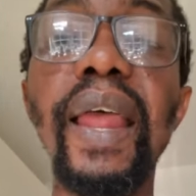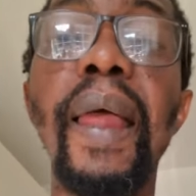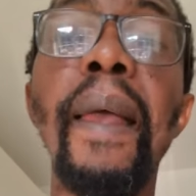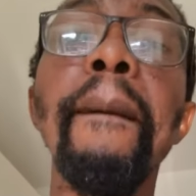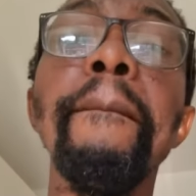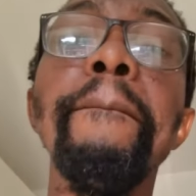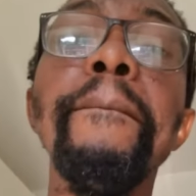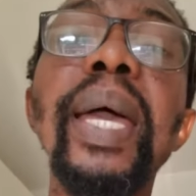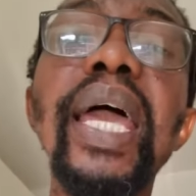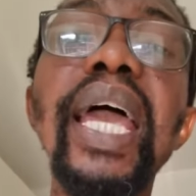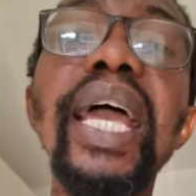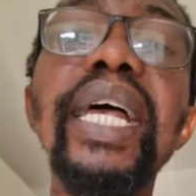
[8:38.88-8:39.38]

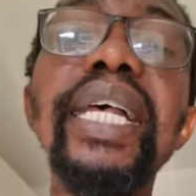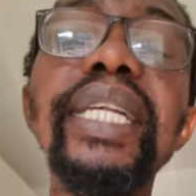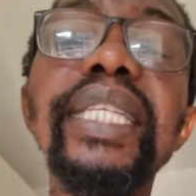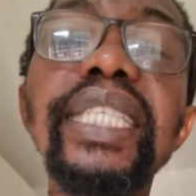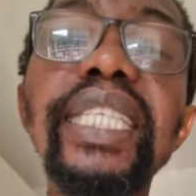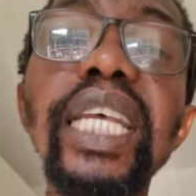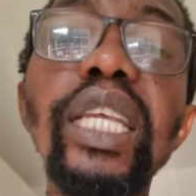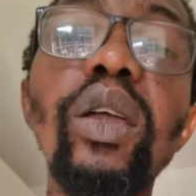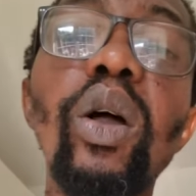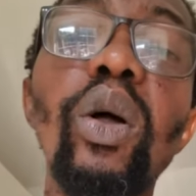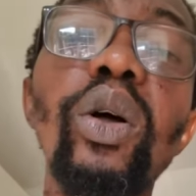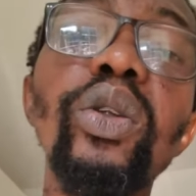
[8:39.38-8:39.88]

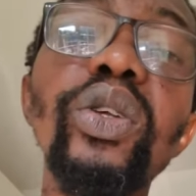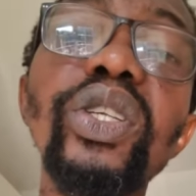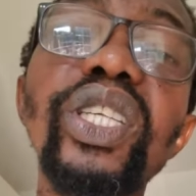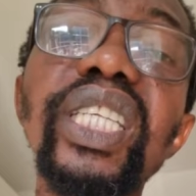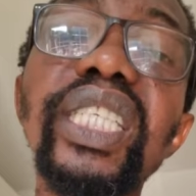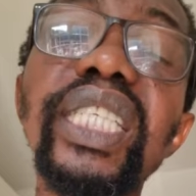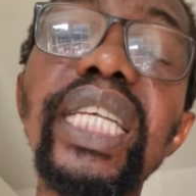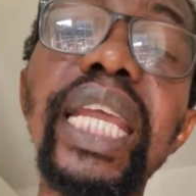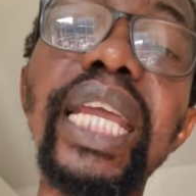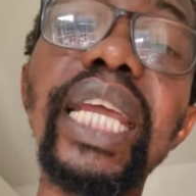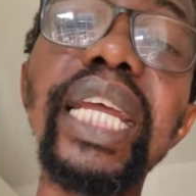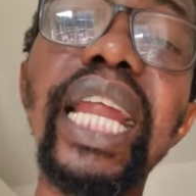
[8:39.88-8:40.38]
Mercy, you're gonna
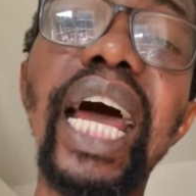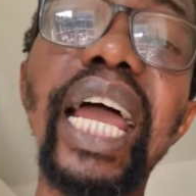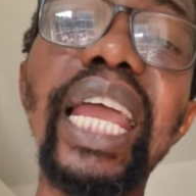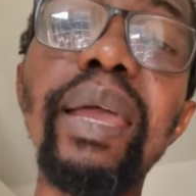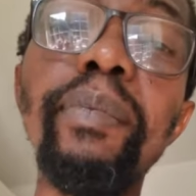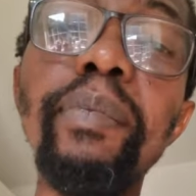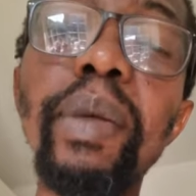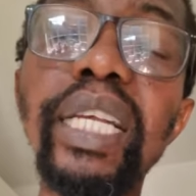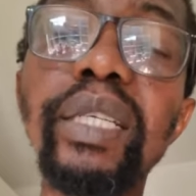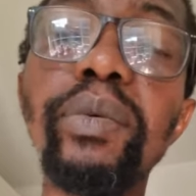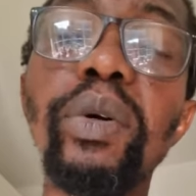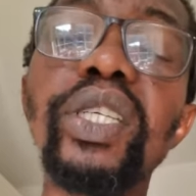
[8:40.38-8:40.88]
sink in a
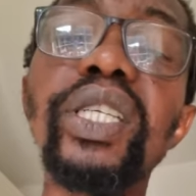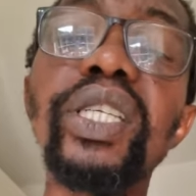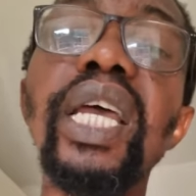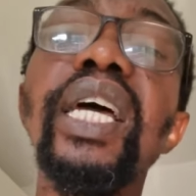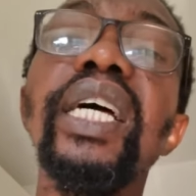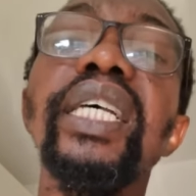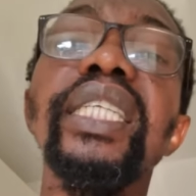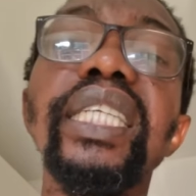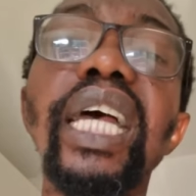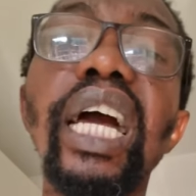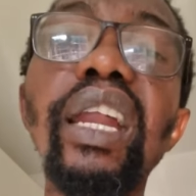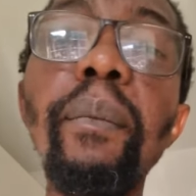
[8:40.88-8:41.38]
mess because
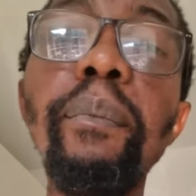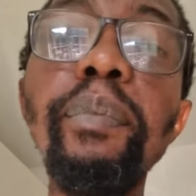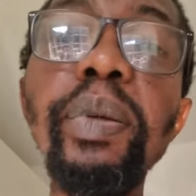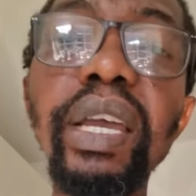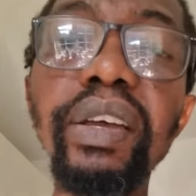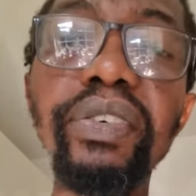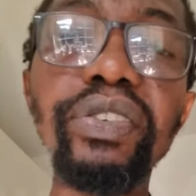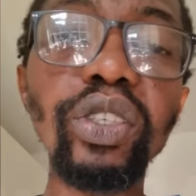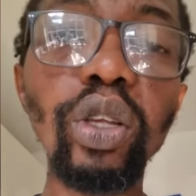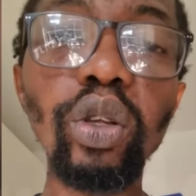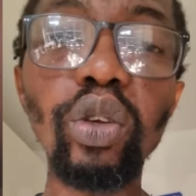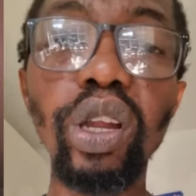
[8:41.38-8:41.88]
Zanu
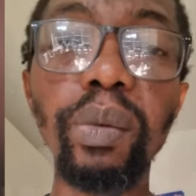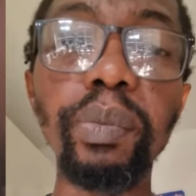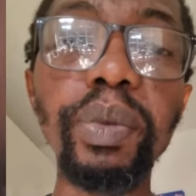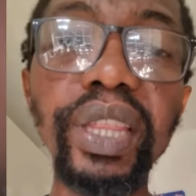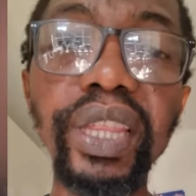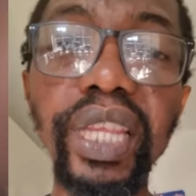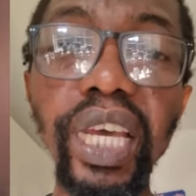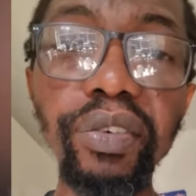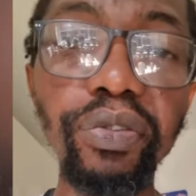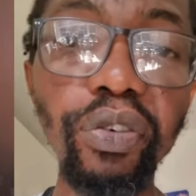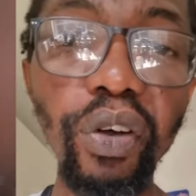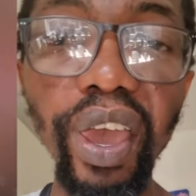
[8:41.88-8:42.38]
PF is not gonna be
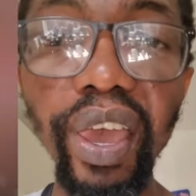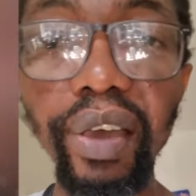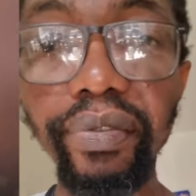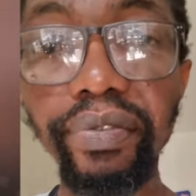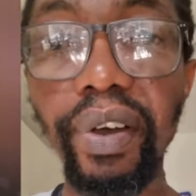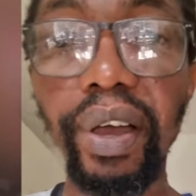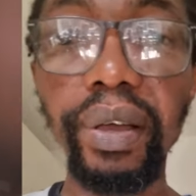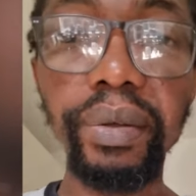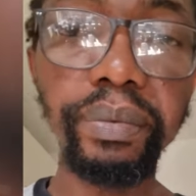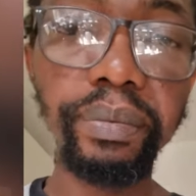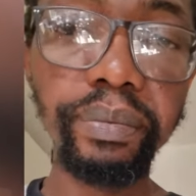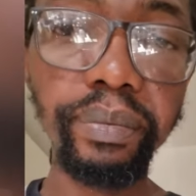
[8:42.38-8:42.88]
there
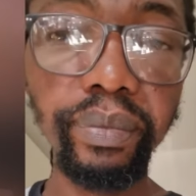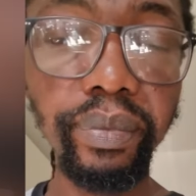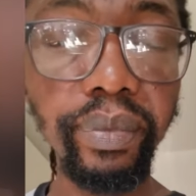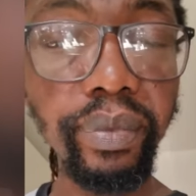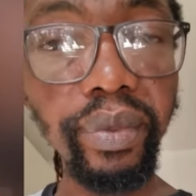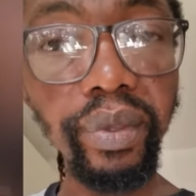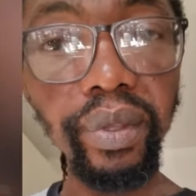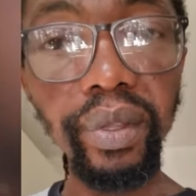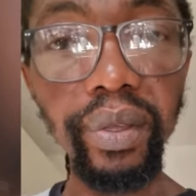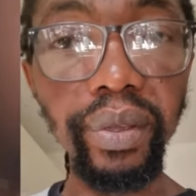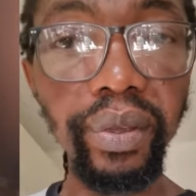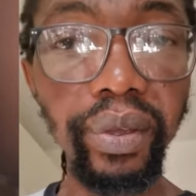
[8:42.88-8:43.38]
forever.
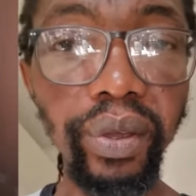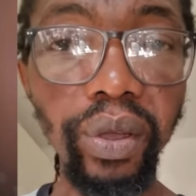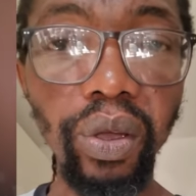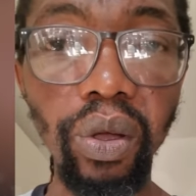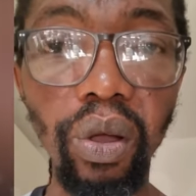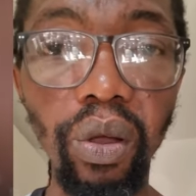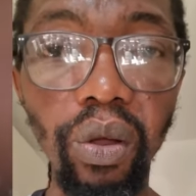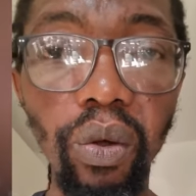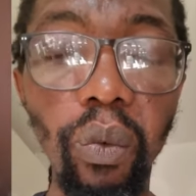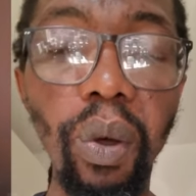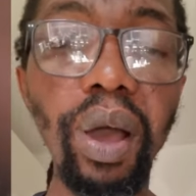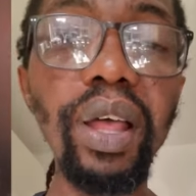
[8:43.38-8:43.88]

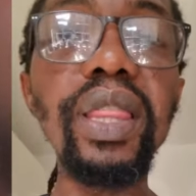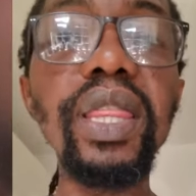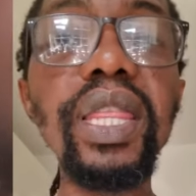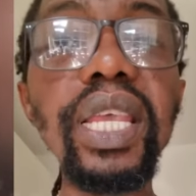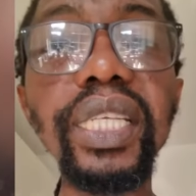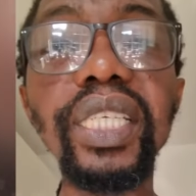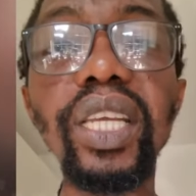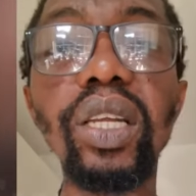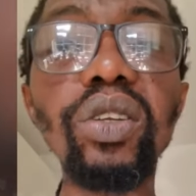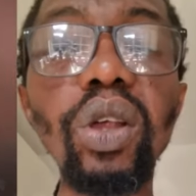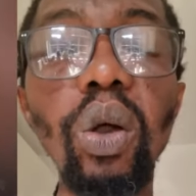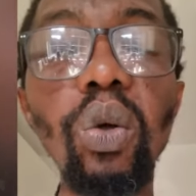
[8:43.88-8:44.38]
One
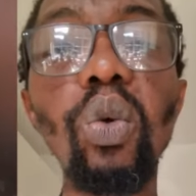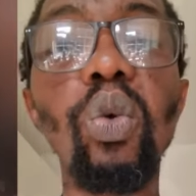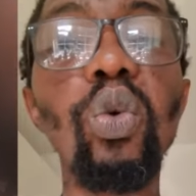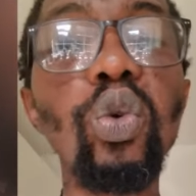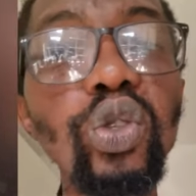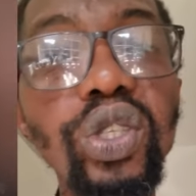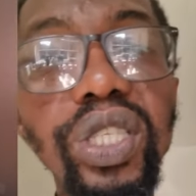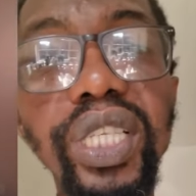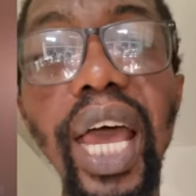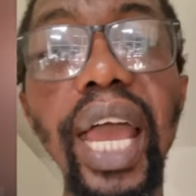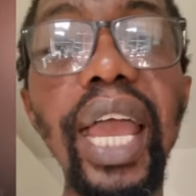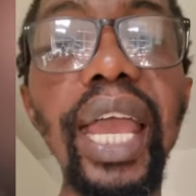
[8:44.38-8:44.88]
thing your dog
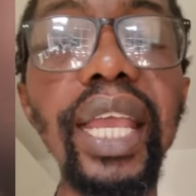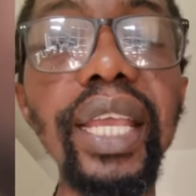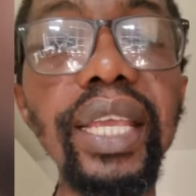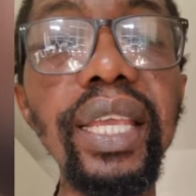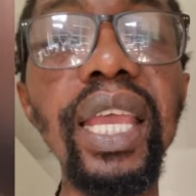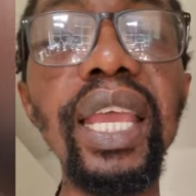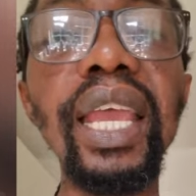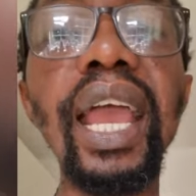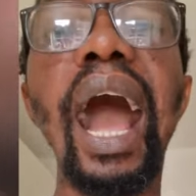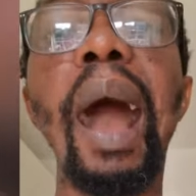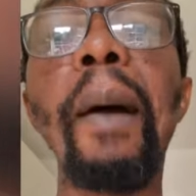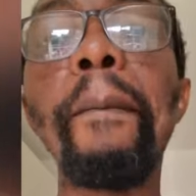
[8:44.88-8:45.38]
would die,
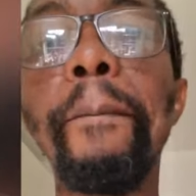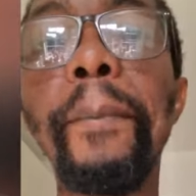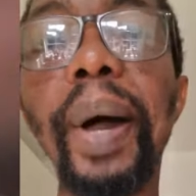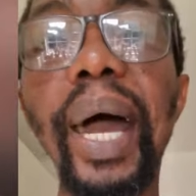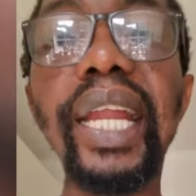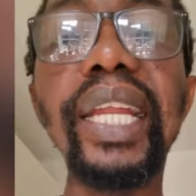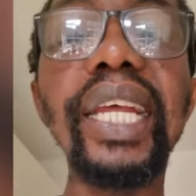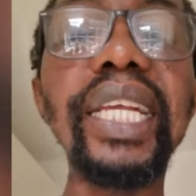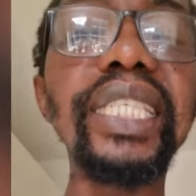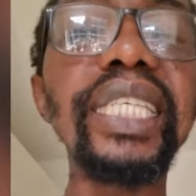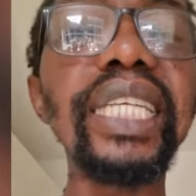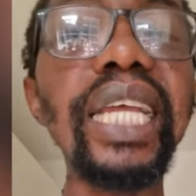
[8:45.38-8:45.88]
a
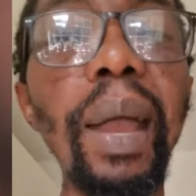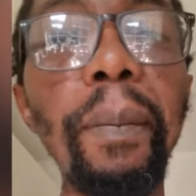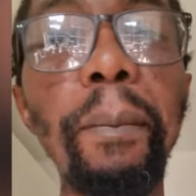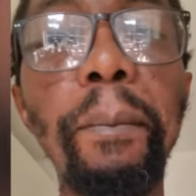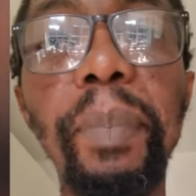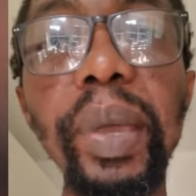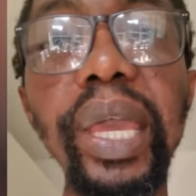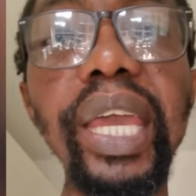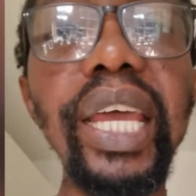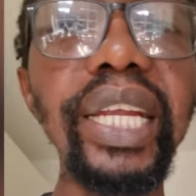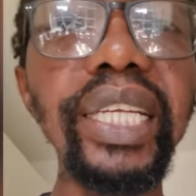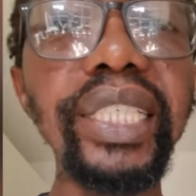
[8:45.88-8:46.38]
panic in the
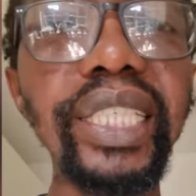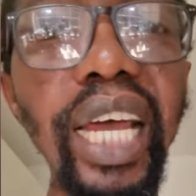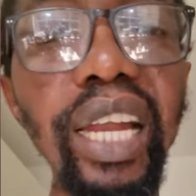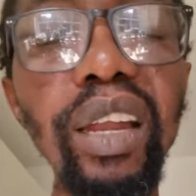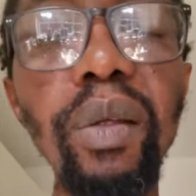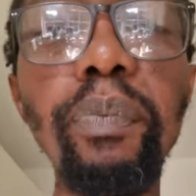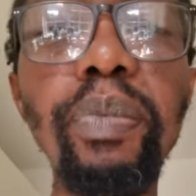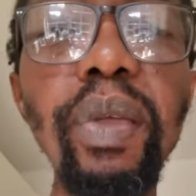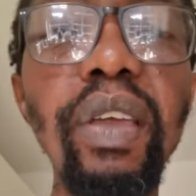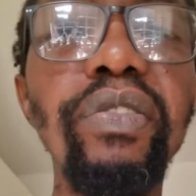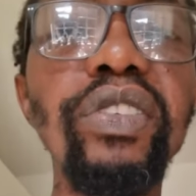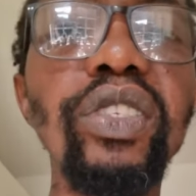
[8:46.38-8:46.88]
pere.
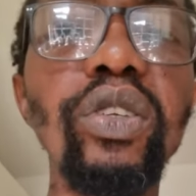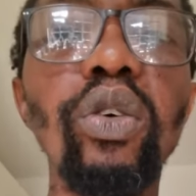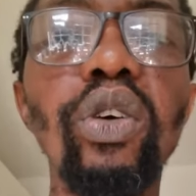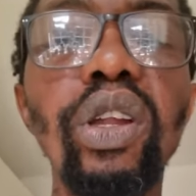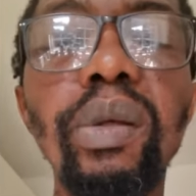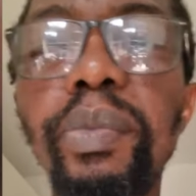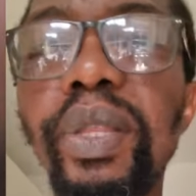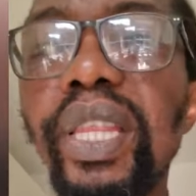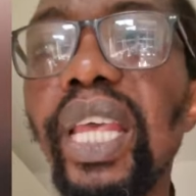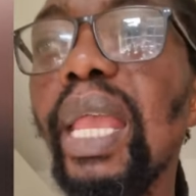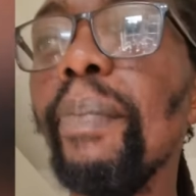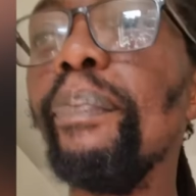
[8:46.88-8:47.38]
Zanu PF is not
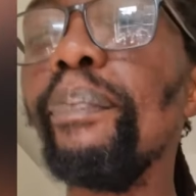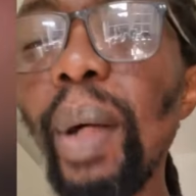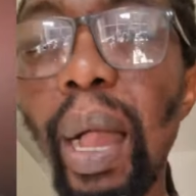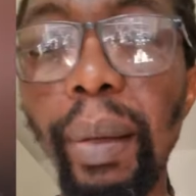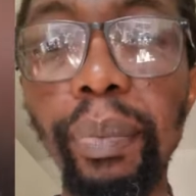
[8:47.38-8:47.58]
going to be there.